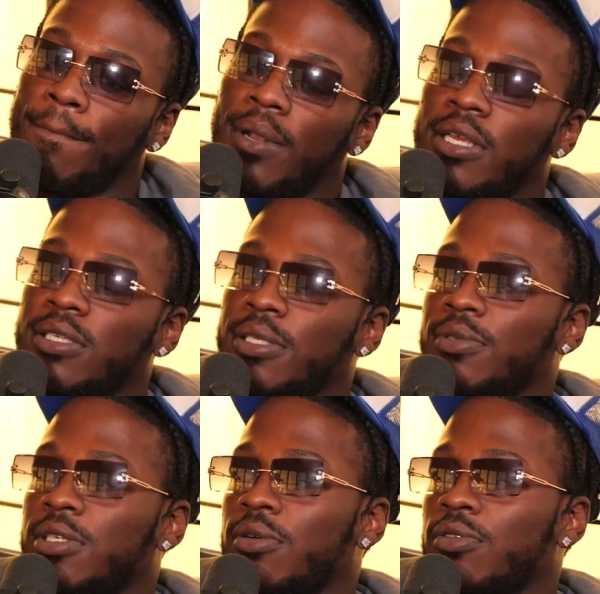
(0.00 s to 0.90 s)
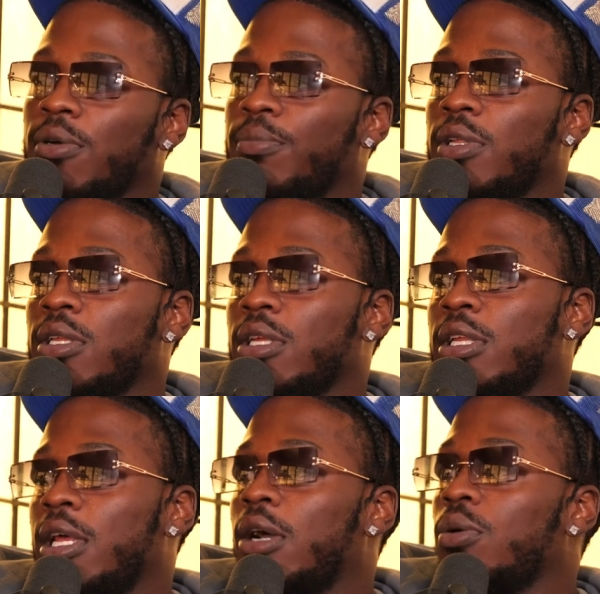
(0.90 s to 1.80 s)
place themselves completely
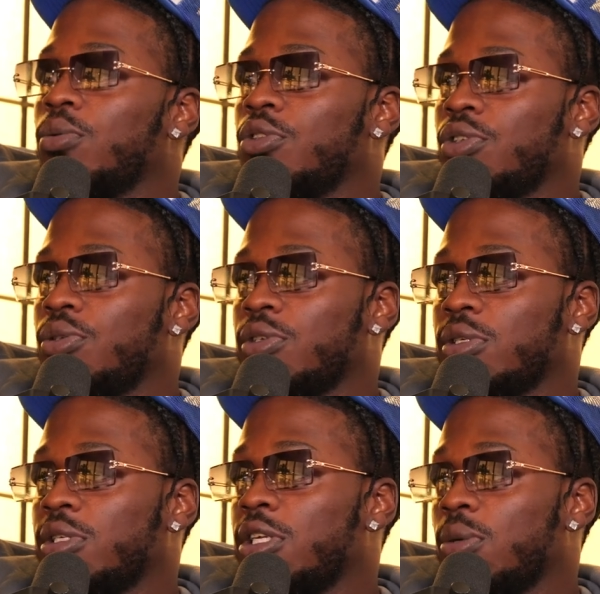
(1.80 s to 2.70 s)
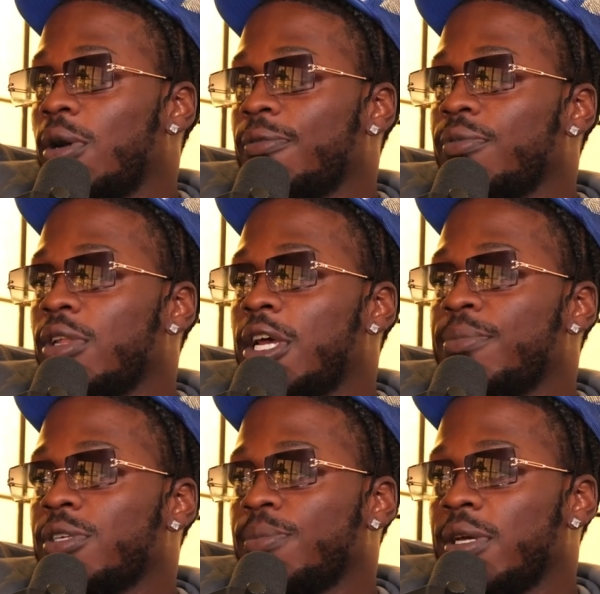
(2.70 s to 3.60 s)
in their own shoes and see the world through their
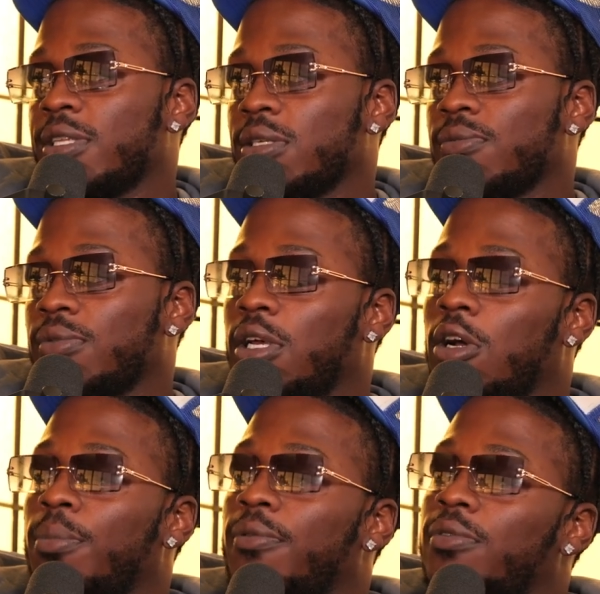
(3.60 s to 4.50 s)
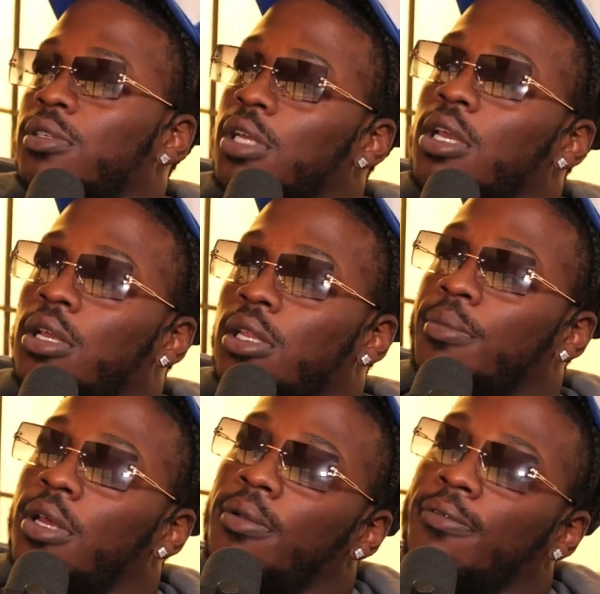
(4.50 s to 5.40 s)
perspective with the help of us taking
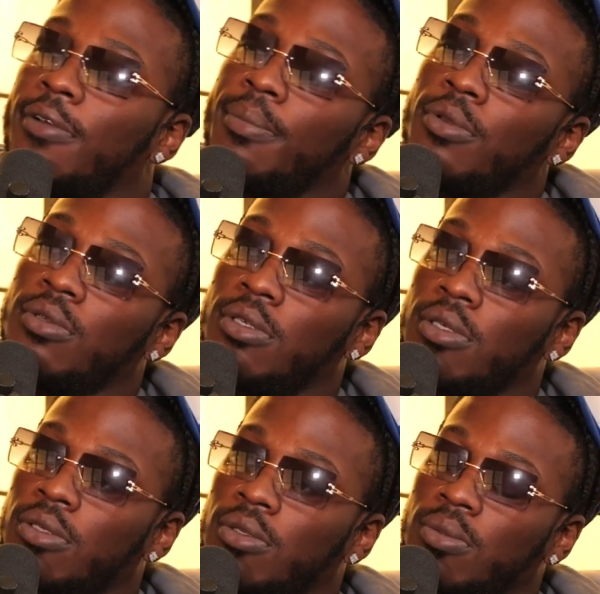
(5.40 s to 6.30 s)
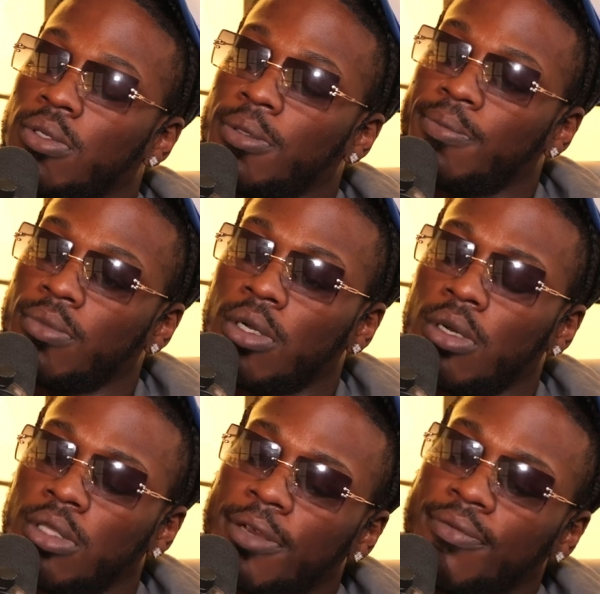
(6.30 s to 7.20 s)
them there with our music. So
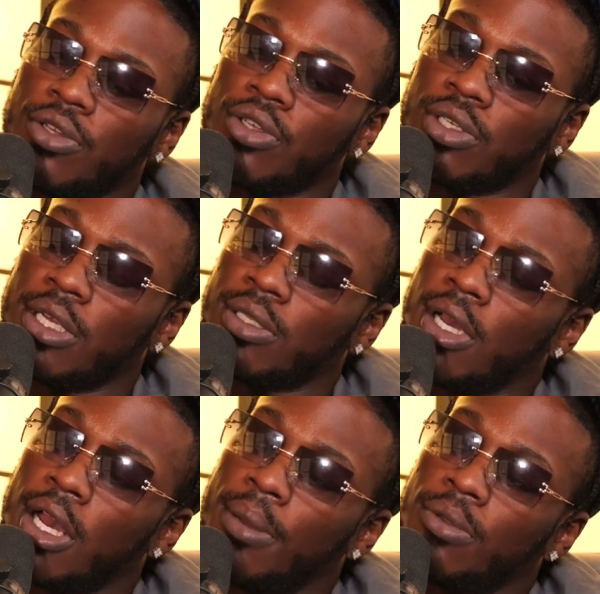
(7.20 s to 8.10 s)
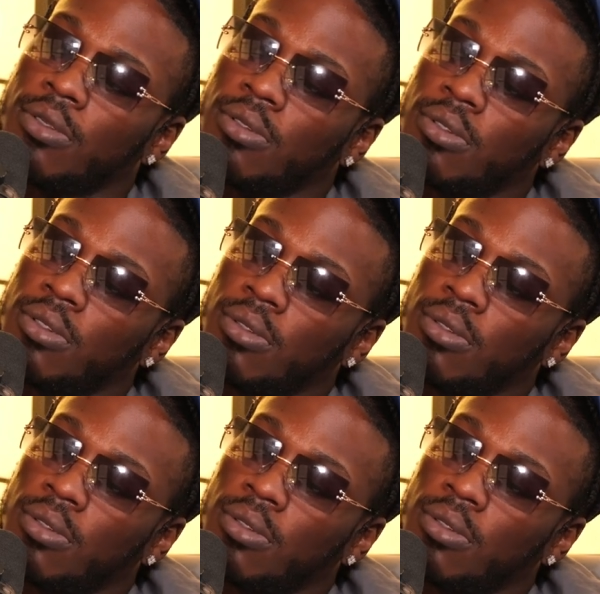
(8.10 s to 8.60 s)
I'll definitely just say timeless.